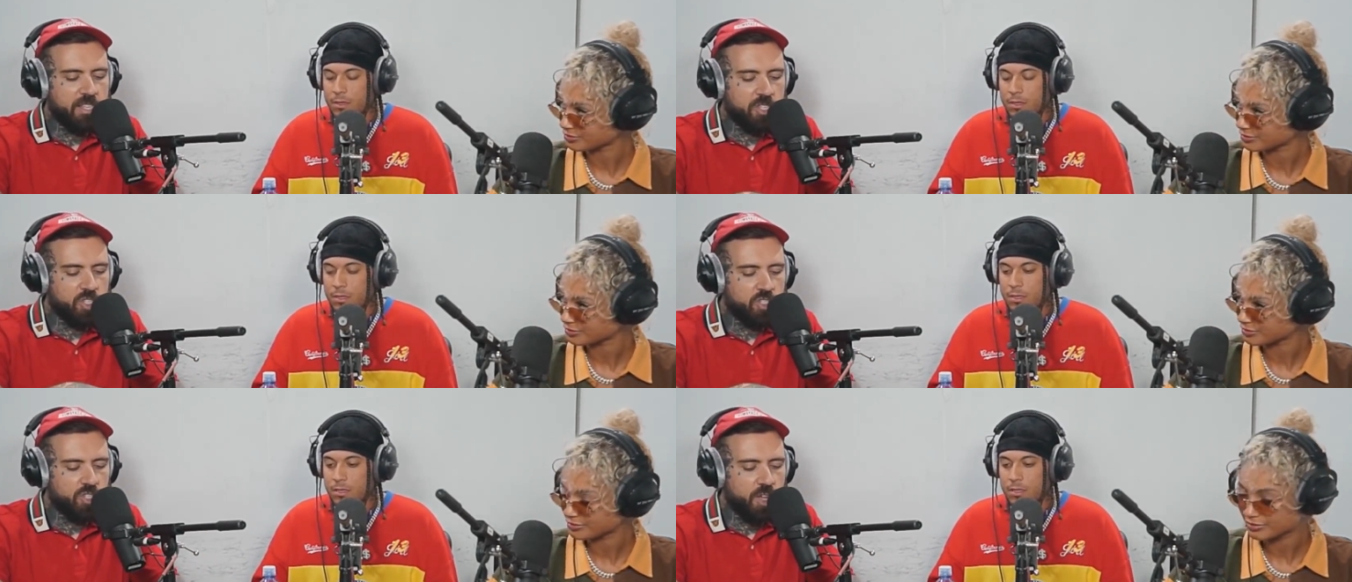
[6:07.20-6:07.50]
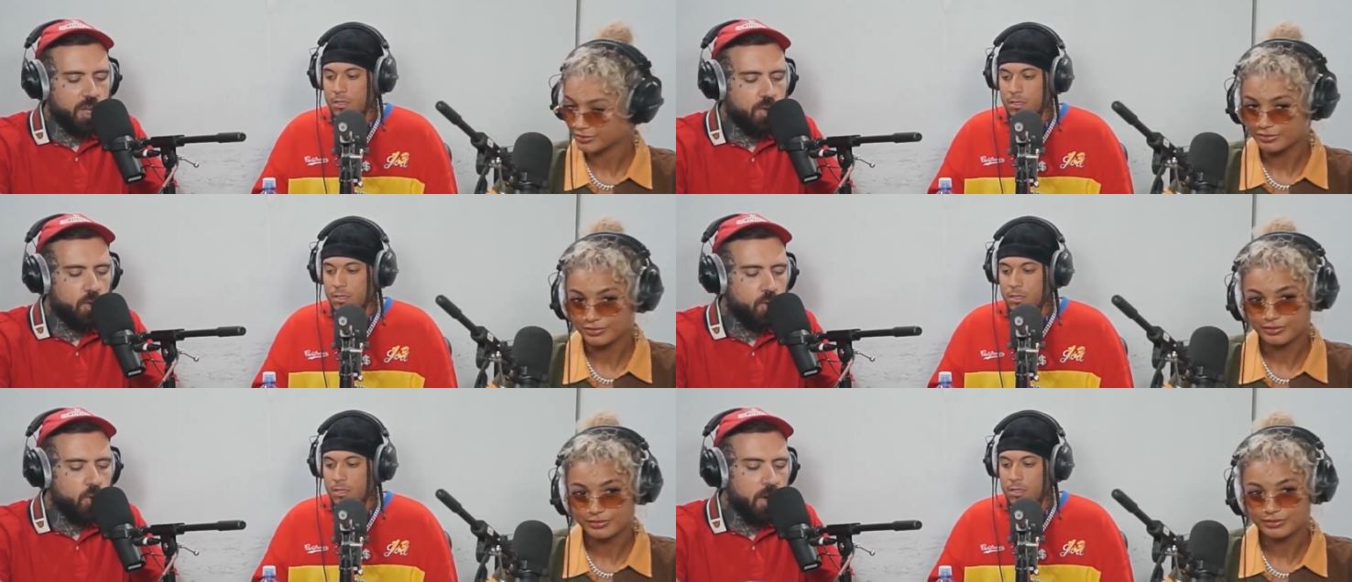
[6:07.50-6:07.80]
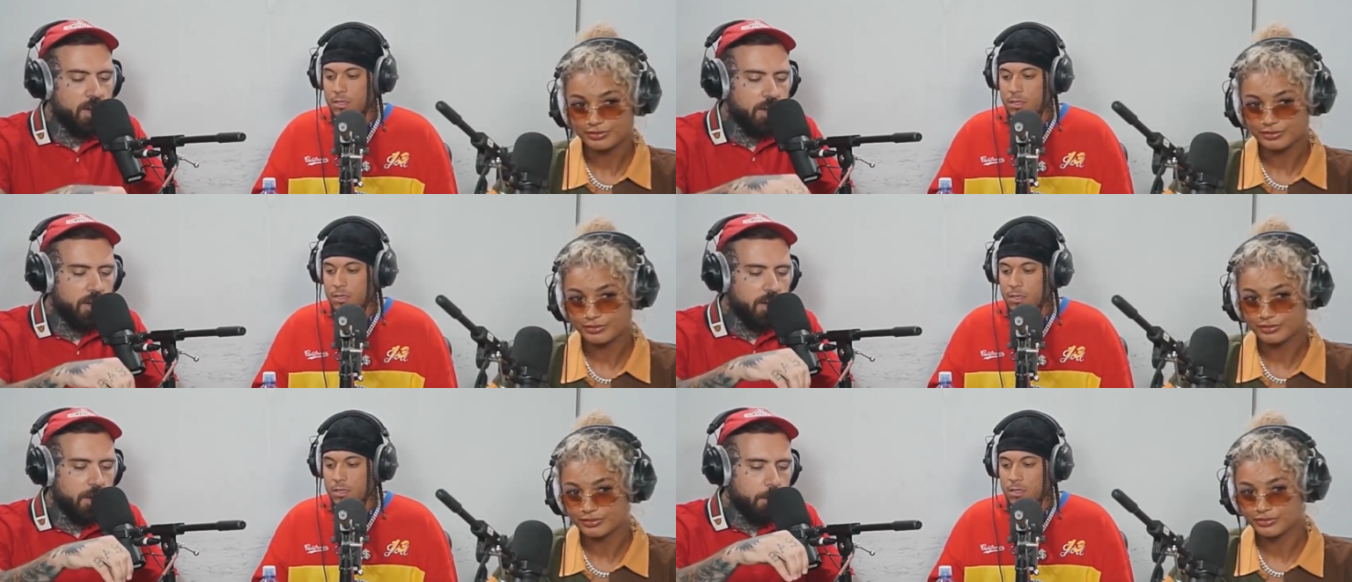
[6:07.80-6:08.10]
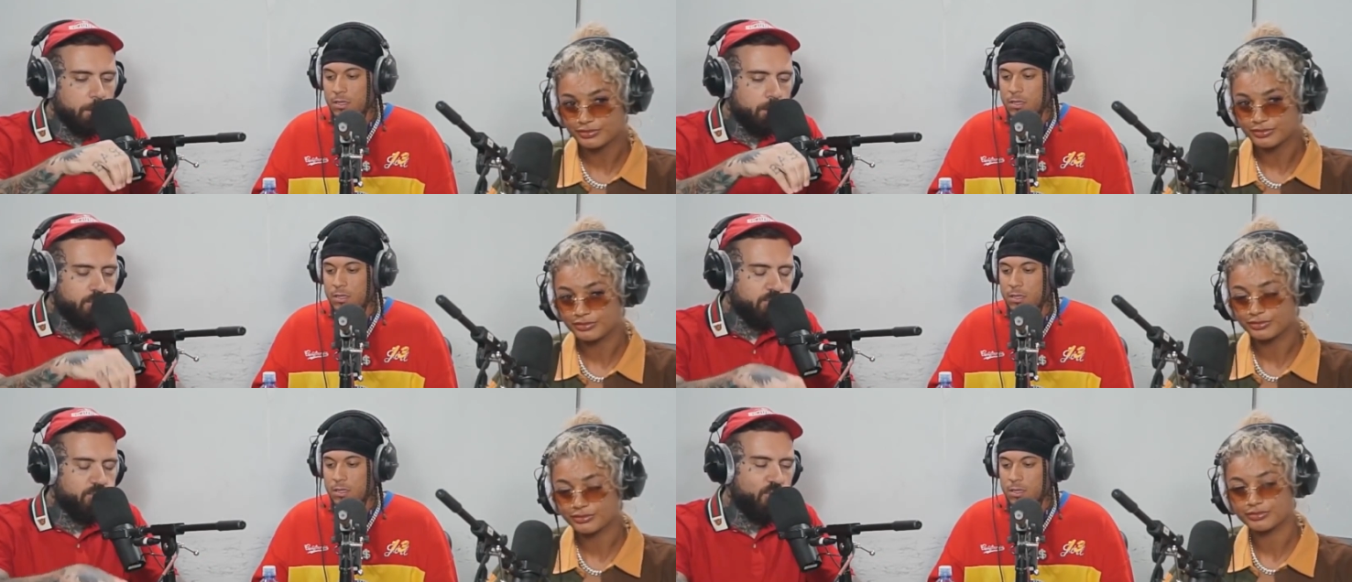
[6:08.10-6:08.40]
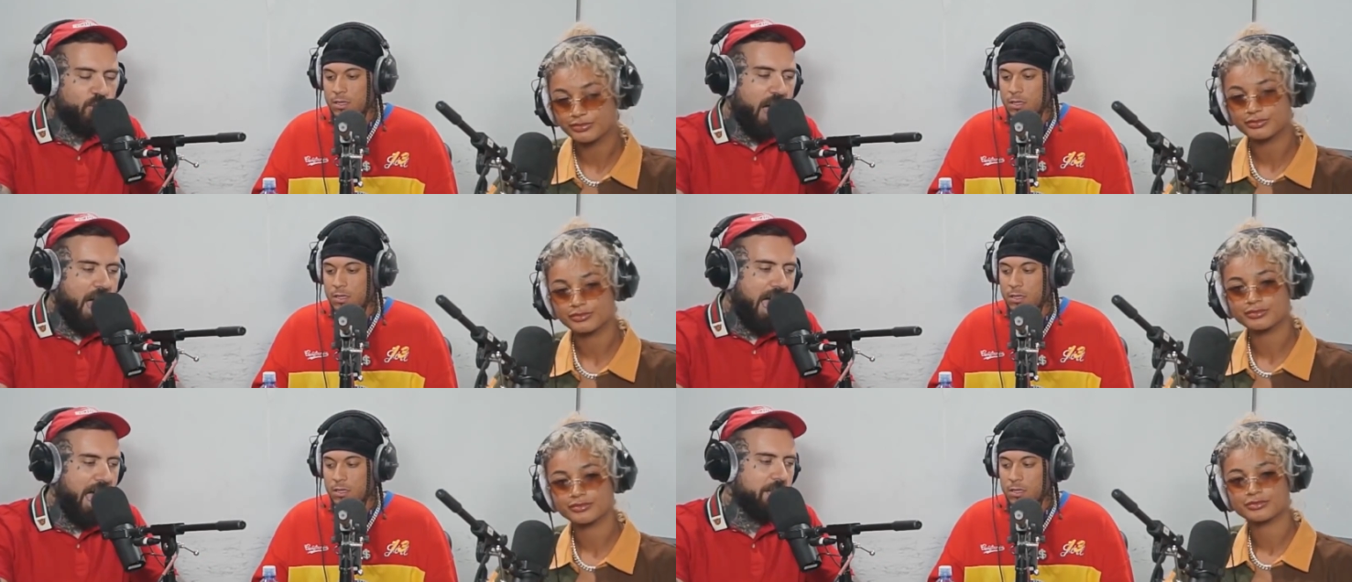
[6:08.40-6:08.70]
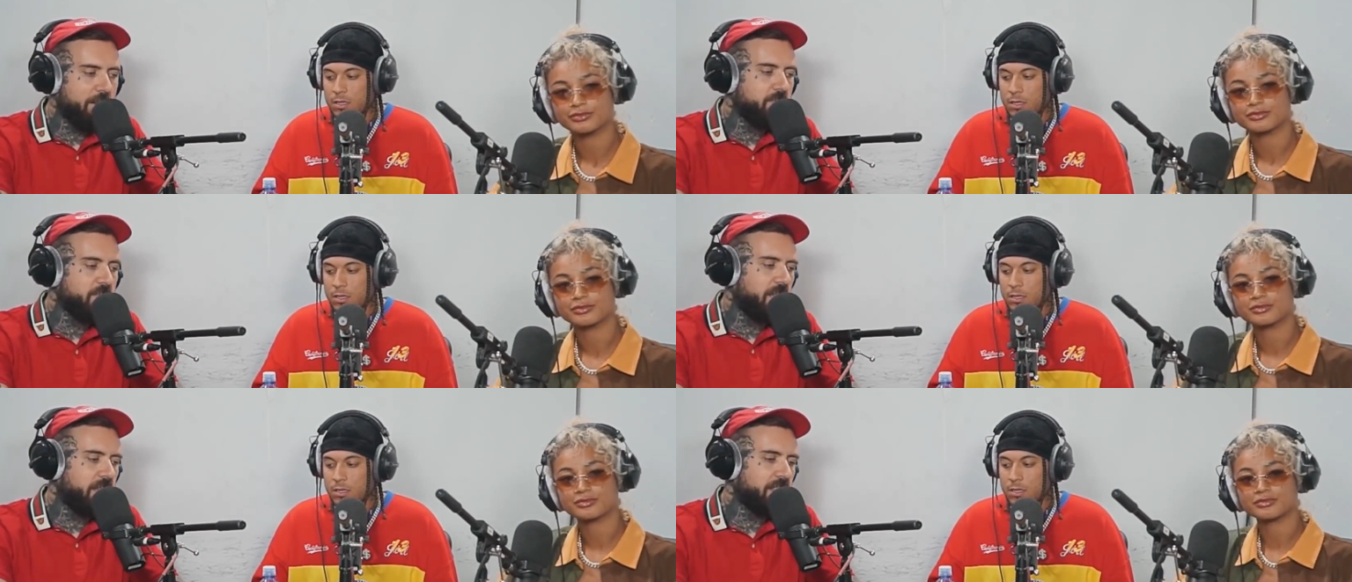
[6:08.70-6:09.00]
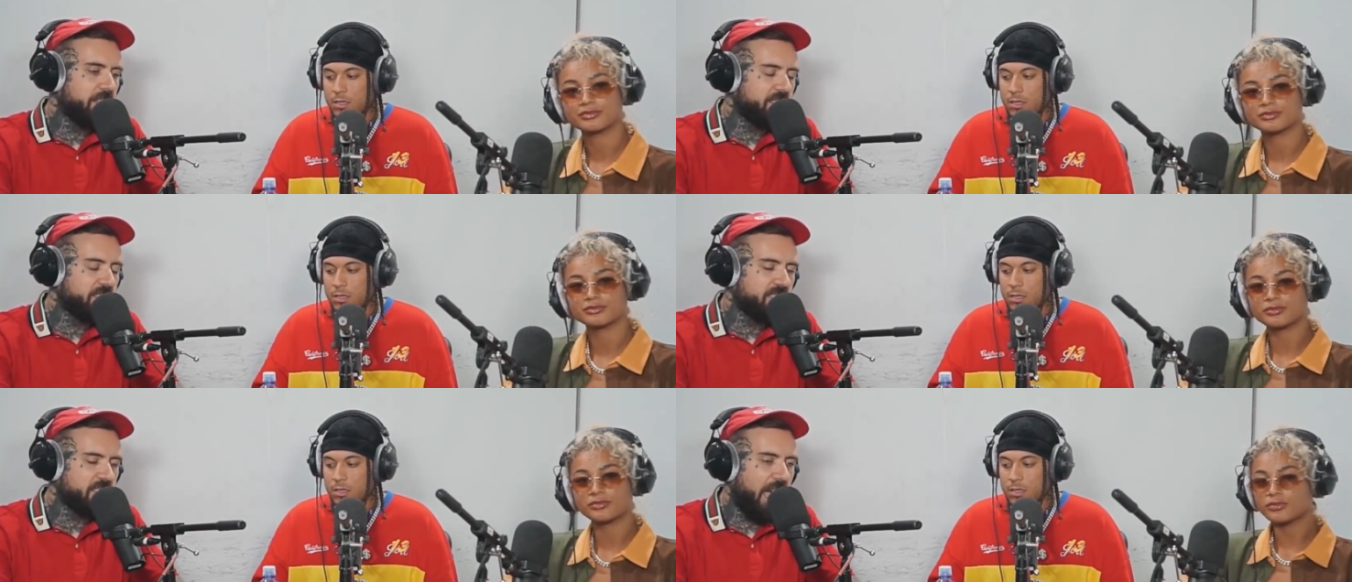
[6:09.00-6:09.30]
Speaker 1: is so primed
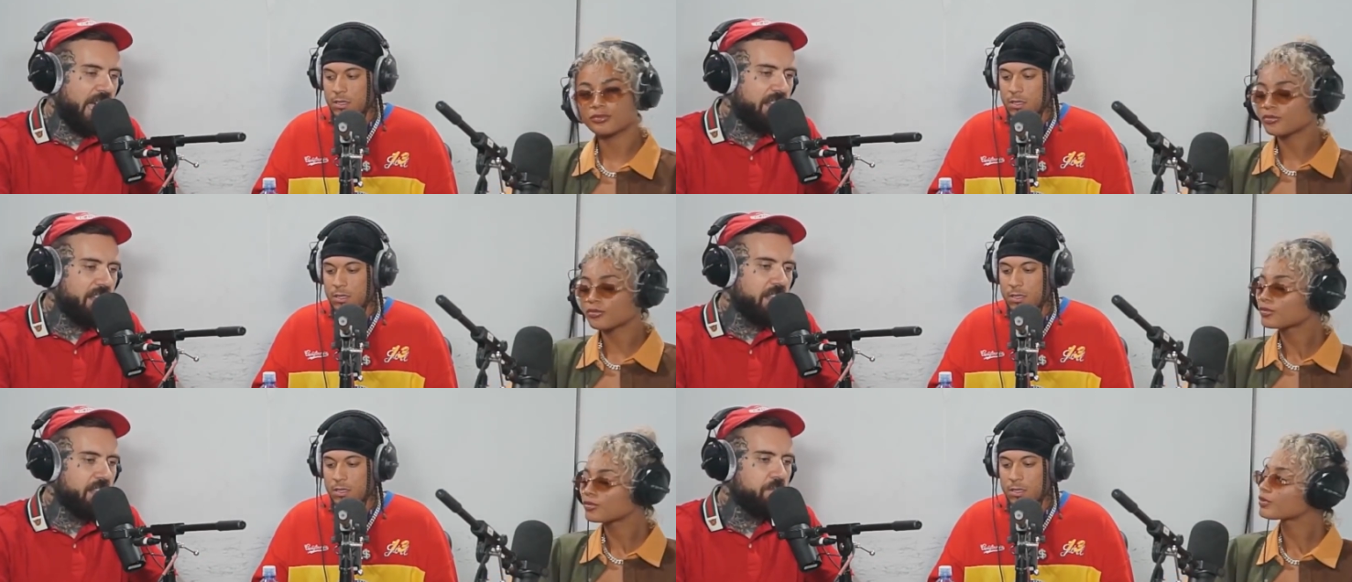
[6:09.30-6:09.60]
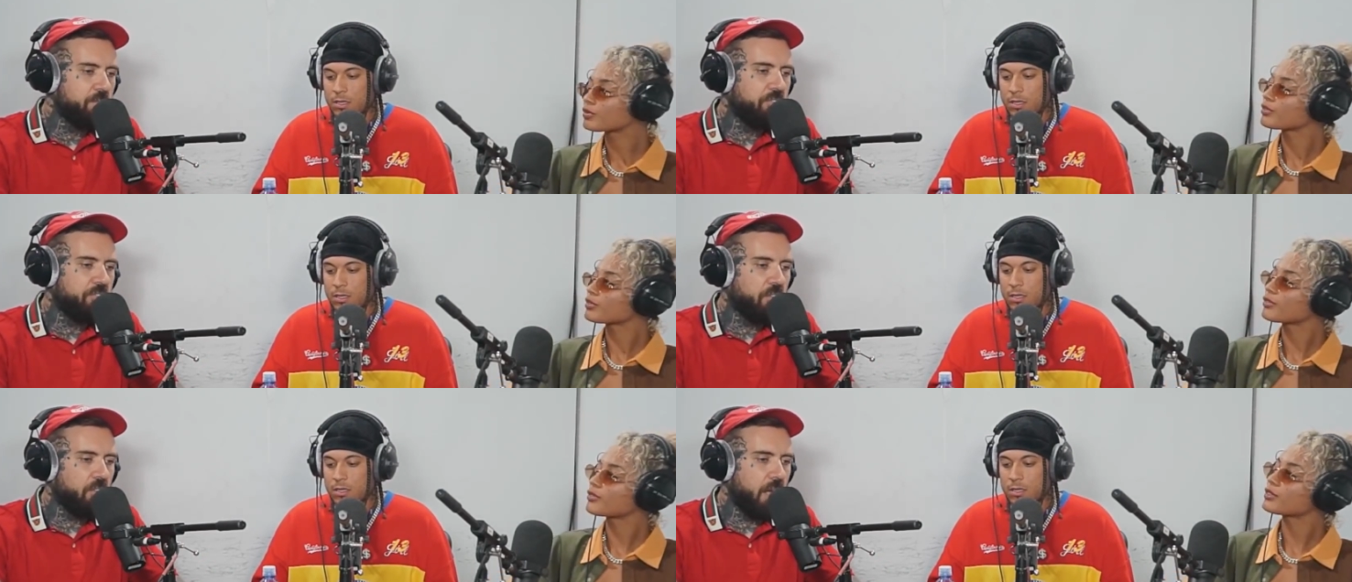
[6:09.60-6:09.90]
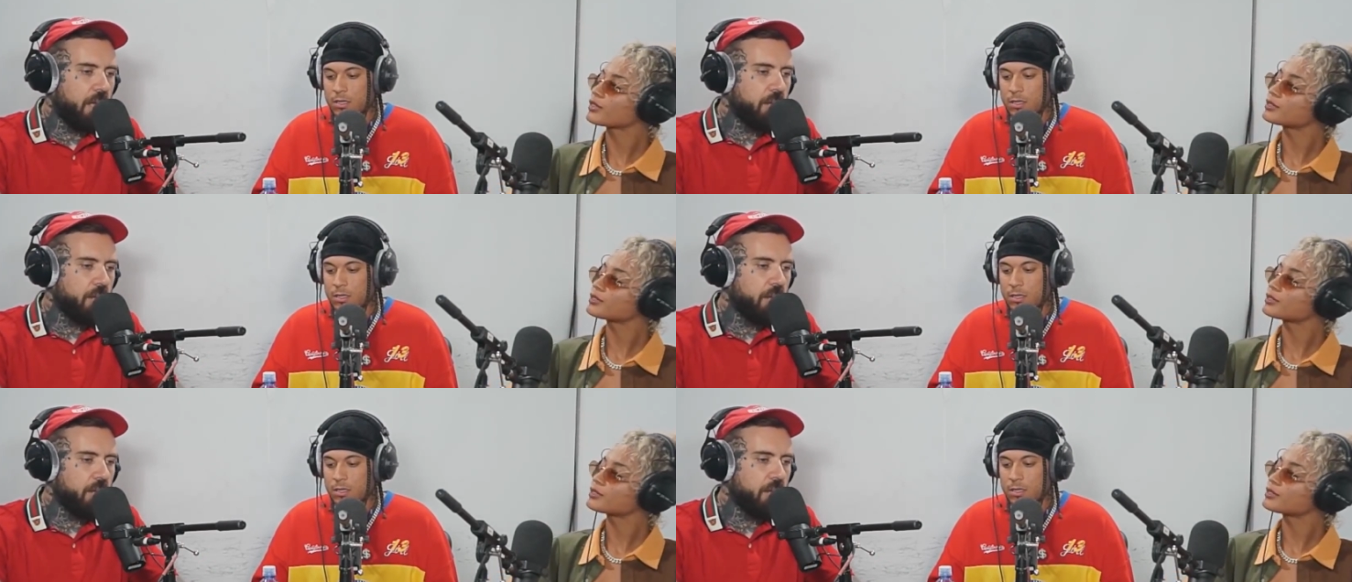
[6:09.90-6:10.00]
and excited for